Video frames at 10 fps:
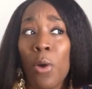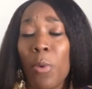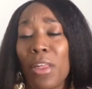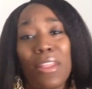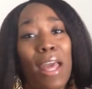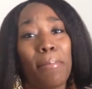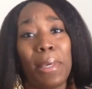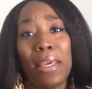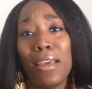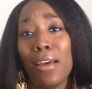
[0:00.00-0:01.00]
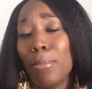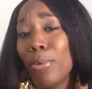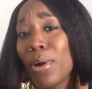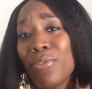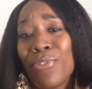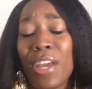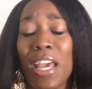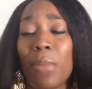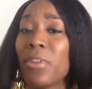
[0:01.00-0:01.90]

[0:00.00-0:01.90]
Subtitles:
whether that be a boyfriend,